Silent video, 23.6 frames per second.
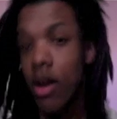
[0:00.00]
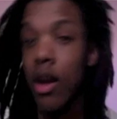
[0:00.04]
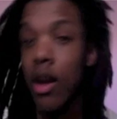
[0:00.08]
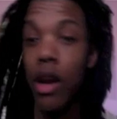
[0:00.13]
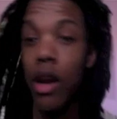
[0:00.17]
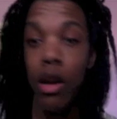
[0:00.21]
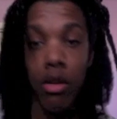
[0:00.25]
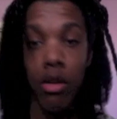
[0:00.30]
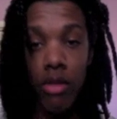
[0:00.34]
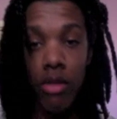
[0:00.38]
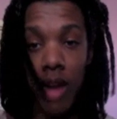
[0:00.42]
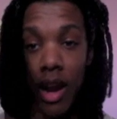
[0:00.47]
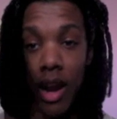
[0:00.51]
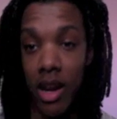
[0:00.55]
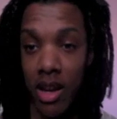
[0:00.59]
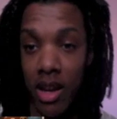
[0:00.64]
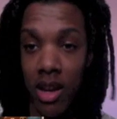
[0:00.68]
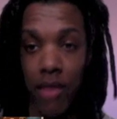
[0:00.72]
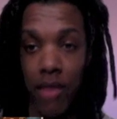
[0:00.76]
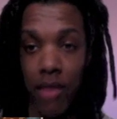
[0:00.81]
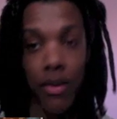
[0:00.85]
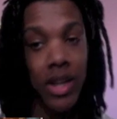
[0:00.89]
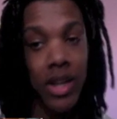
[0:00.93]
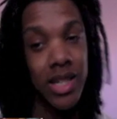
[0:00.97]
In Uncle Daddy,
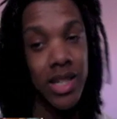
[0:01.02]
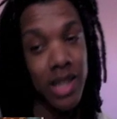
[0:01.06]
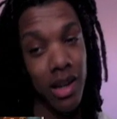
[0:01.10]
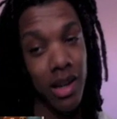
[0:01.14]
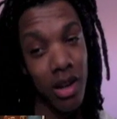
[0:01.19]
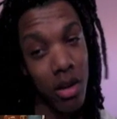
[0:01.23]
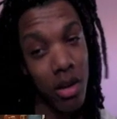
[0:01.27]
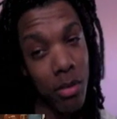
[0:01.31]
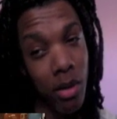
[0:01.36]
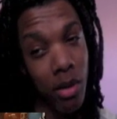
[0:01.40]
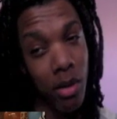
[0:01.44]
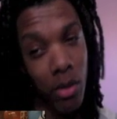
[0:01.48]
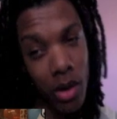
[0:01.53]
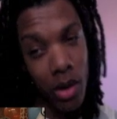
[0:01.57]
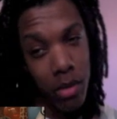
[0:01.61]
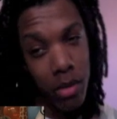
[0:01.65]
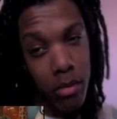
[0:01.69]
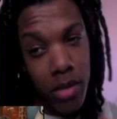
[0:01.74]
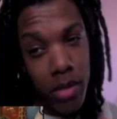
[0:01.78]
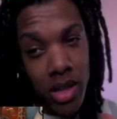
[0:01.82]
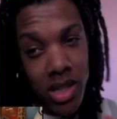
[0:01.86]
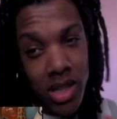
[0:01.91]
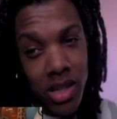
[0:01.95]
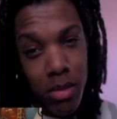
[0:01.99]
he finds out a little about what it
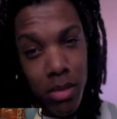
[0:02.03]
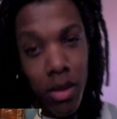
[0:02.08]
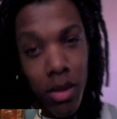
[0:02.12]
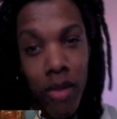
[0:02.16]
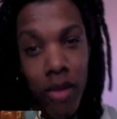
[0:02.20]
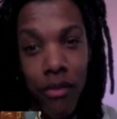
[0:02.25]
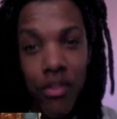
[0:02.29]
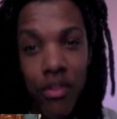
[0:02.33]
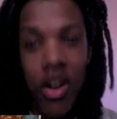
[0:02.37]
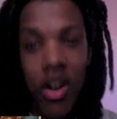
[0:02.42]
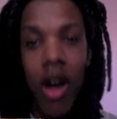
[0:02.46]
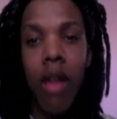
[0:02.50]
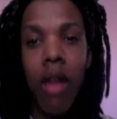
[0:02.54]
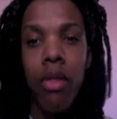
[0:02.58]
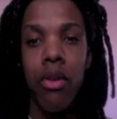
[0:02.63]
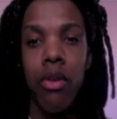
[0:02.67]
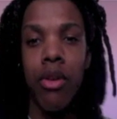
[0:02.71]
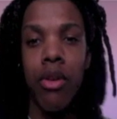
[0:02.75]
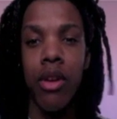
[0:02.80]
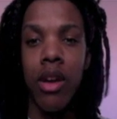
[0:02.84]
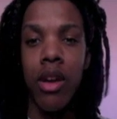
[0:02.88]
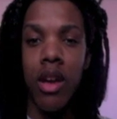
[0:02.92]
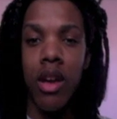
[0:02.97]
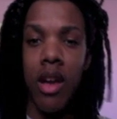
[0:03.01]
means to be a
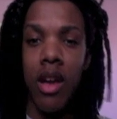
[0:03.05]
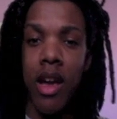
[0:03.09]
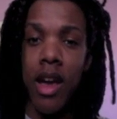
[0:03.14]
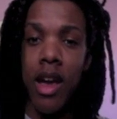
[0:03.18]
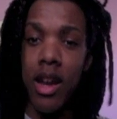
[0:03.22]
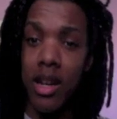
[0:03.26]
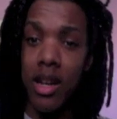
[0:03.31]
father, and